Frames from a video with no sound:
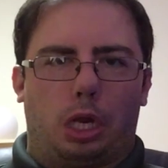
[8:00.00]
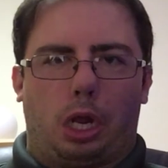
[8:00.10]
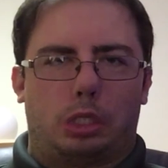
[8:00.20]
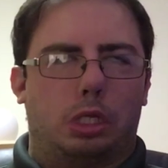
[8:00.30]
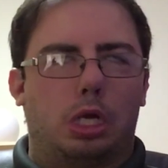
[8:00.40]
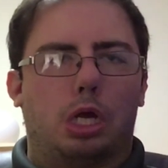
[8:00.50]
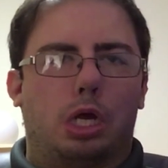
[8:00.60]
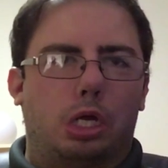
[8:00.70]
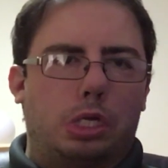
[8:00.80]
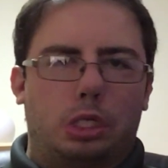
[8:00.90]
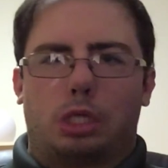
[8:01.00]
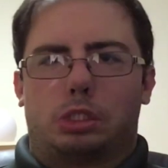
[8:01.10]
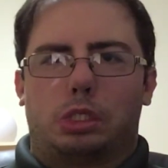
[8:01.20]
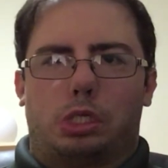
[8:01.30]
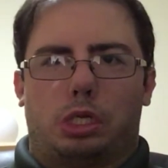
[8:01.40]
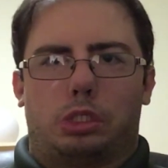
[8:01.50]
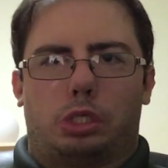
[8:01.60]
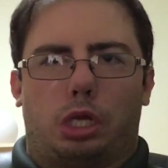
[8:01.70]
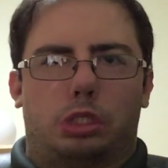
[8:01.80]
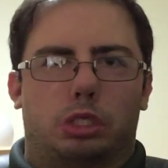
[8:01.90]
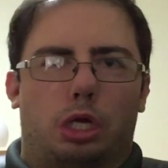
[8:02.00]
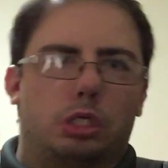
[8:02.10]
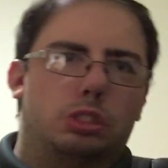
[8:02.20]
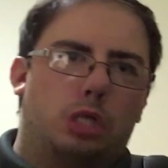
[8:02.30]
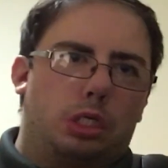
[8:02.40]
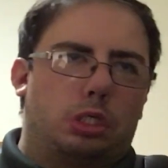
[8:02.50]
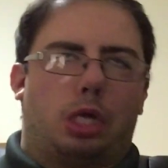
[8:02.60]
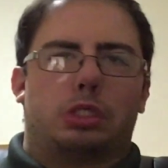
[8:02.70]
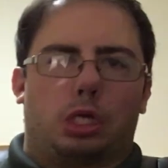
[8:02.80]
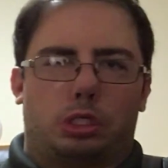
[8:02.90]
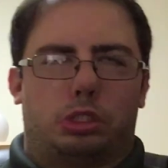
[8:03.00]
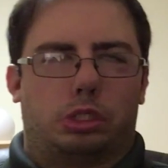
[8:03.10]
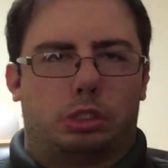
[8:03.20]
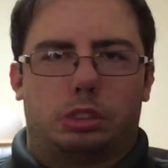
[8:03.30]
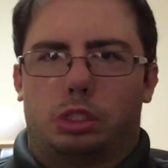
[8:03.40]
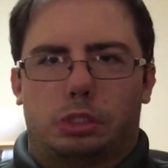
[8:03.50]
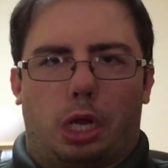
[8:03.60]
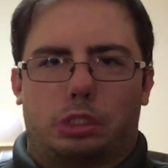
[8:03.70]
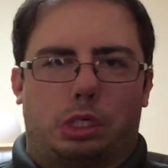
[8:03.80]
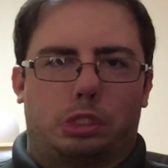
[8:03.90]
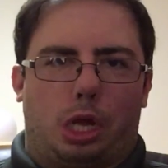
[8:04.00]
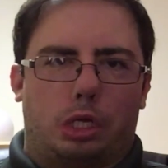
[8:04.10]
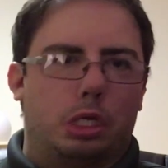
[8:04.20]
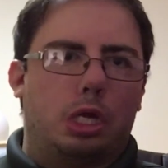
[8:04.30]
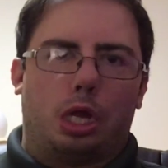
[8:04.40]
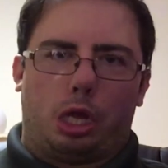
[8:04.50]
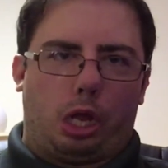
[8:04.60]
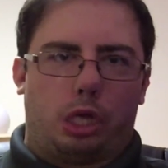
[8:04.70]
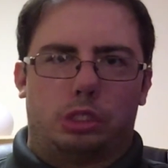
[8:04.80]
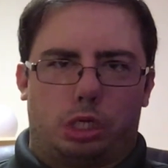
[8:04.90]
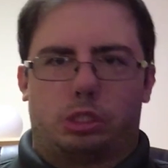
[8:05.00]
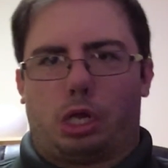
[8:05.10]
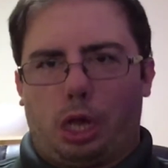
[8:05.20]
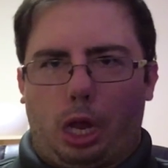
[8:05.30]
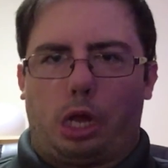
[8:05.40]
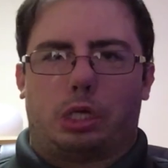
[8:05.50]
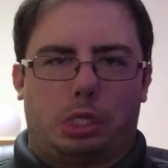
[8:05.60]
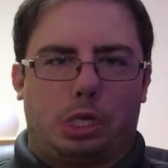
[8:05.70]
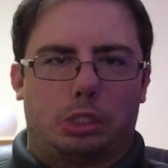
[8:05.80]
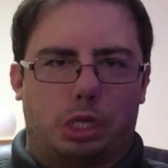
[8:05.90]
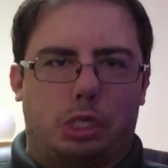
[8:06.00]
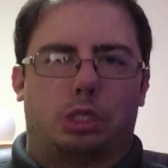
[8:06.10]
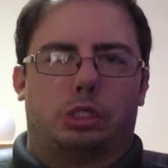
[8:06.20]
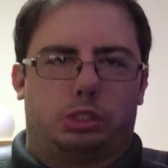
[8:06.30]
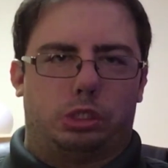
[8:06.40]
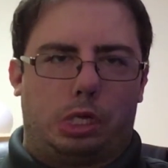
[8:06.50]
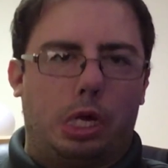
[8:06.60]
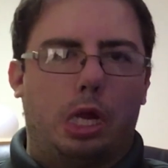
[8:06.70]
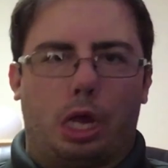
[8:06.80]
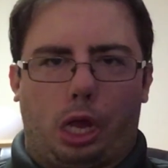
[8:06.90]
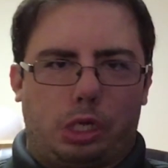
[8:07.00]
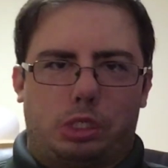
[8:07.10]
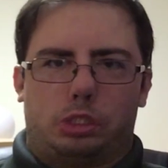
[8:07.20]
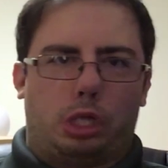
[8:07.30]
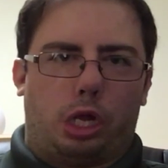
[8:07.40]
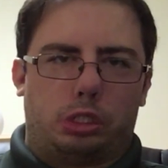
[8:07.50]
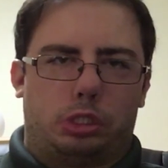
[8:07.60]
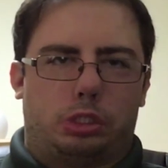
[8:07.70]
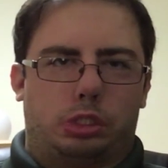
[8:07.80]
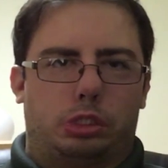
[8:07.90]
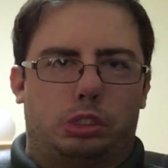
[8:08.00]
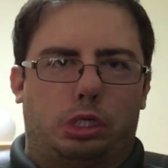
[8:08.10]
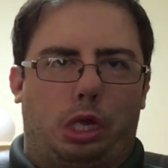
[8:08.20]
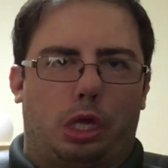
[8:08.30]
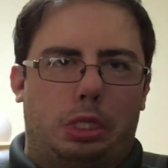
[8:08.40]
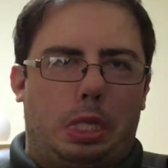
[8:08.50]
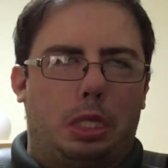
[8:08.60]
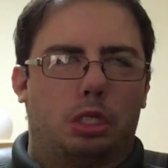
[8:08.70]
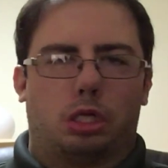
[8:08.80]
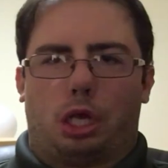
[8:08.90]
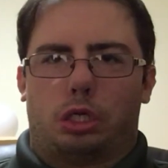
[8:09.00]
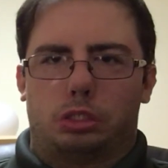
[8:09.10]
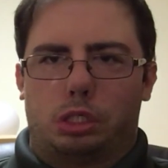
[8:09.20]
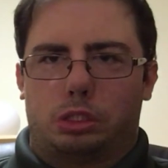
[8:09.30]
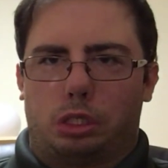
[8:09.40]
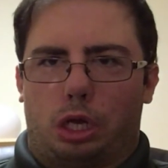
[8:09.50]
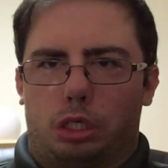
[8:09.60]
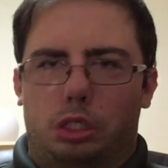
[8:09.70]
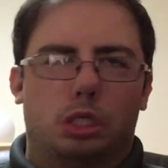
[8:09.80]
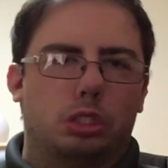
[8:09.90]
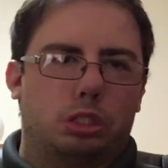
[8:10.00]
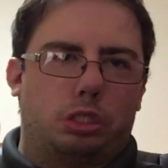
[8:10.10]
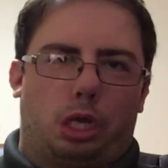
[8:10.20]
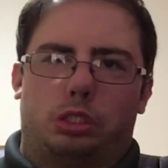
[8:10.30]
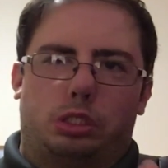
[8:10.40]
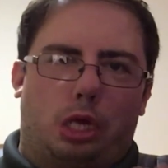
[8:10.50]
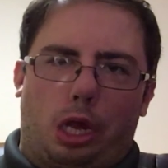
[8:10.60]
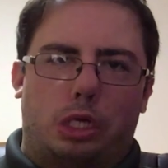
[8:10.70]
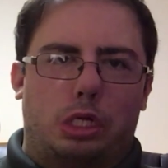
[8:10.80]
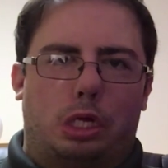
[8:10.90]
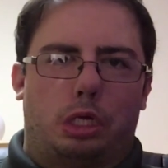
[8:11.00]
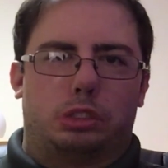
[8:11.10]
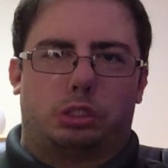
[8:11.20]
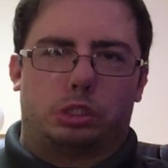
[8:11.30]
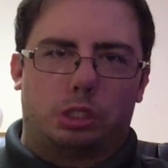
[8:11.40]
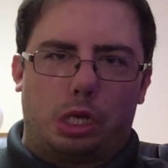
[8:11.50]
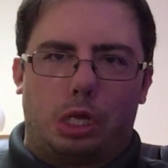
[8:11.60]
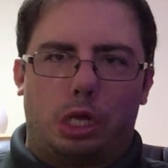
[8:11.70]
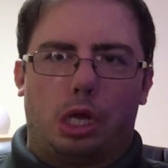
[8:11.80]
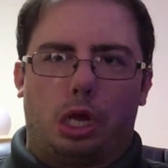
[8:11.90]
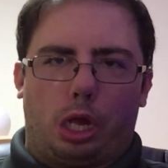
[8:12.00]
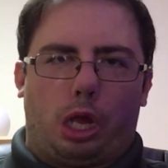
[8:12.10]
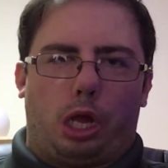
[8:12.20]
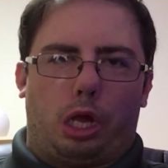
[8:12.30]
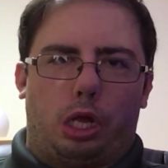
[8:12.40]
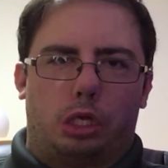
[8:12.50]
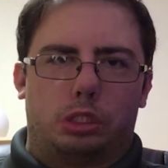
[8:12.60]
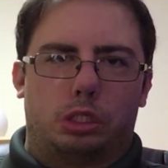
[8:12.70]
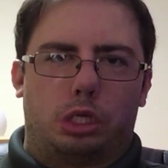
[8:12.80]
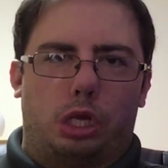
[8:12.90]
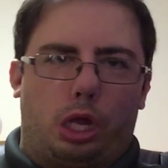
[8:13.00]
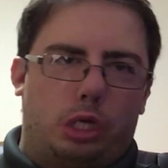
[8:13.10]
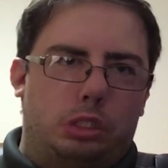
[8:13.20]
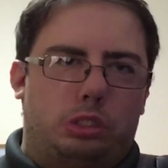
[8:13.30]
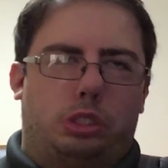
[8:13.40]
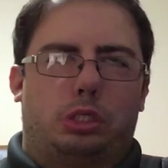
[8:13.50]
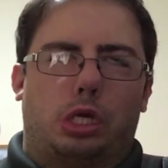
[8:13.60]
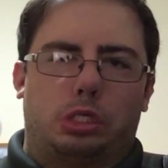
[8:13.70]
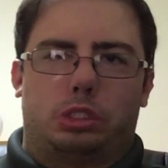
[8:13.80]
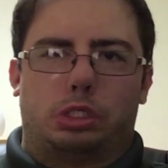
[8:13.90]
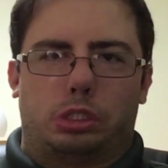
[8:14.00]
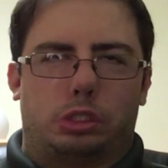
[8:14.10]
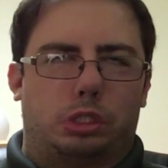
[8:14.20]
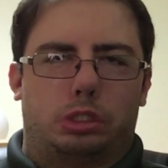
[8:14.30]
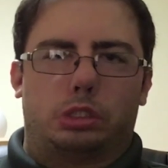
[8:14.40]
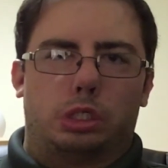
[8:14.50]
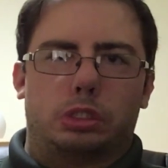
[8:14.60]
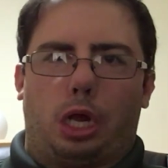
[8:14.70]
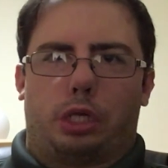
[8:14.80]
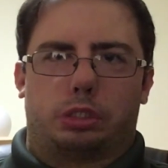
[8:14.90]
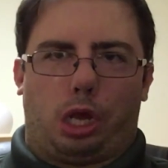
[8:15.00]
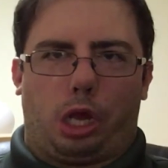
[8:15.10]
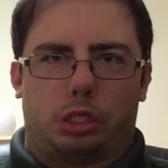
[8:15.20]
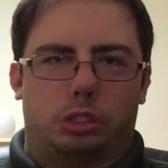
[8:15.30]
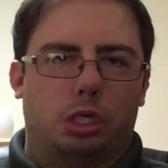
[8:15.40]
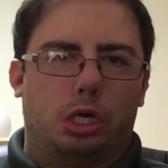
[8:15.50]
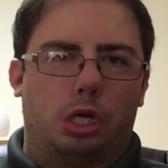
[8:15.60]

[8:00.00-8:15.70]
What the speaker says: 5. And you might think to yourself, well, why would I want the Surface Pro 5 to come out? When I say I mean me personally, I just bought the Surface again a couple weeks ago, but that's okay because for me, I'm just excited to see what the Surface Pro 5 has